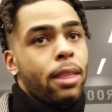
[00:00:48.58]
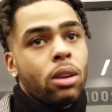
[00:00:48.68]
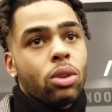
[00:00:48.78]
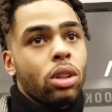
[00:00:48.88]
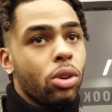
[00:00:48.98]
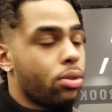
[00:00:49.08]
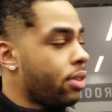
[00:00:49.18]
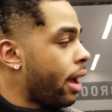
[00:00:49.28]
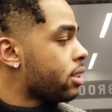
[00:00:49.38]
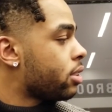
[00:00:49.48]
don't know, a little
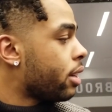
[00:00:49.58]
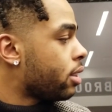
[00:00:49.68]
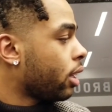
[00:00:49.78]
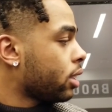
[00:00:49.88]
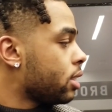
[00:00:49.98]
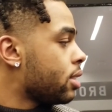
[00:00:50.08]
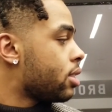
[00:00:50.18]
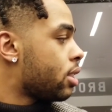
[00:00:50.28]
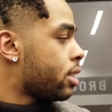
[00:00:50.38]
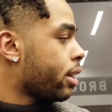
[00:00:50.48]
faster, I think it's easier
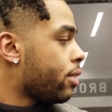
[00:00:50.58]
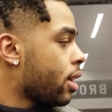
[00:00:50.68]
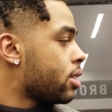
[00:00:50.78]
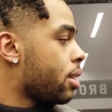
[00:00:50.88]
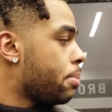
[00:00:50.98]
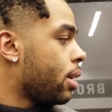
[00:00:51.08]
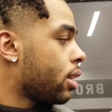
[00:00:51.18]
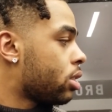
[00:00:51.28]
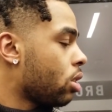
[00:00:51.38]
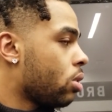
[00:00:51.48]
to take advantage of the big.
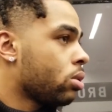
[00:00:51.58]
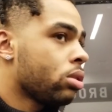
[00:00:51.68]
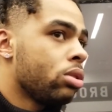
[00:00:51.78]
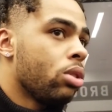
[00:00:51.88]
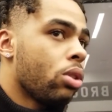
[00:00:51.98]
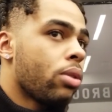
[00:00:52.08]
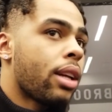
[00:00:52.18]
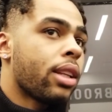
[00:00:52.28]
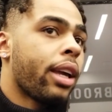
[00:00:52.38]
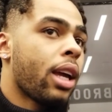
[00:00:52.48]
So, you know, throughout
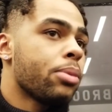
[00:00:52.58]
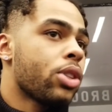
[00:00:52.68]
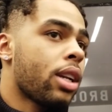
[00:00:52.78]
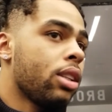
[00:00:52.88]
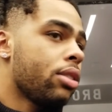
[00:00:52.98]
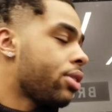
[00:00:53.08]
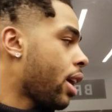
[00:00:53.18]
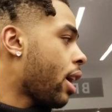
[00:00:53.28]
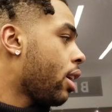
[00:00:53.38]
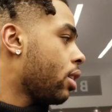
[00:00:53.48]
the game, trying to look for
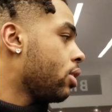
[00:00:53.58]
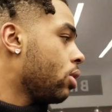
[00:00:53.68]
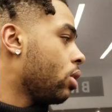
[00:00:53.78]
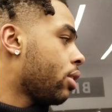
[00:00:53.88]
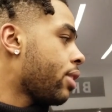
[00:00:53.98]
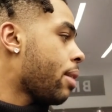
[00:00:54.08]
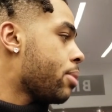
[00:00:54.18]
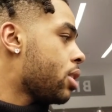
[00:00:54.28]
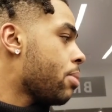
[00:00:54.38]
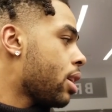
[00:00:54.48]
that, you know, look for that
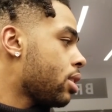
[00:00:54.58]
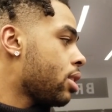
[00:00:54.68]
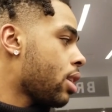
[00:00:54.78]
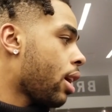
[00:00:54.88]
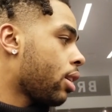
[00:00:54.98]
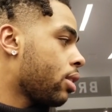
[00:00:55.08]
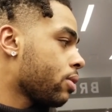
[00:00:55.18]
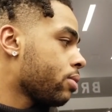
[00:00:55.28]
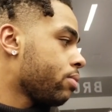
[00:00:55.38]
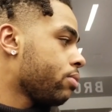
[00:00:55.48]
mismatch and attack
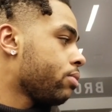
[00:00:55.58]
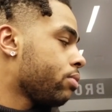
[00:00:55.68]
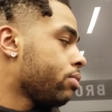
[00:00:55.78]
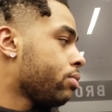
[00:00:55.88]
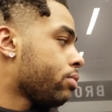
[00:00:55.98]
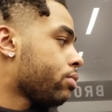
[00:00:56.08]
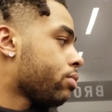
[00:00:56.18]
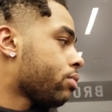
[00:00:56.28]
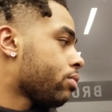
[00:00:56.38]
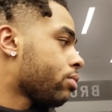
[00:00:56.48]
it. Do they
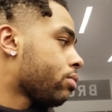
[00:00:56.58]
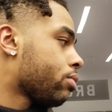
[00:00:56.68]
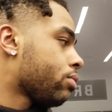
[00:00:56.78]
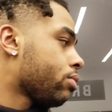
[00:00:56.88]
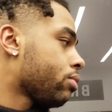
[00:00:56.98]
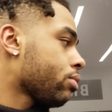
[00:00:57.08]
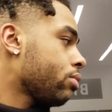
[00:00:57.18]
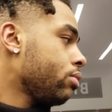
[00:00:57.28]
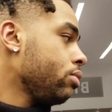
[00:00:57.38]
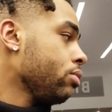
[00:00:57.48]
go under on you a lot
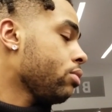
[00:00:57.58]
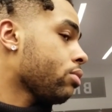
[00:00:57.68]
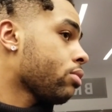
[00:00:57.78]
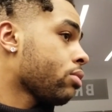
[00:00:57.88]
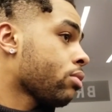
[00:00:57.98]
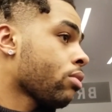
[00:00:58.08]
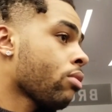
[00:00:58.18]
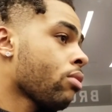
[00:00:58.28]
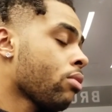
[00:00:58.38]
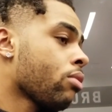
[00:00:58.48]
of this? I mean, out of
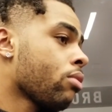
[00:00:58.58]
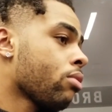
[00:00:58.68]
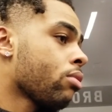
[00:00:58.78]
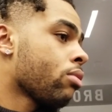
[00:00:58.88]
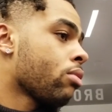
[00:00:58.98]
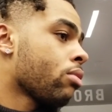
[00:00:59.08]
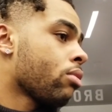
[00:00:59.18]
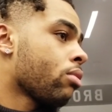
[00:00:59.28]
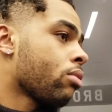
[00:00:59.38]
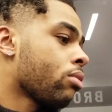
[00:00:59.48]
respect for your
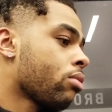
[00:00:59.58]
mid-range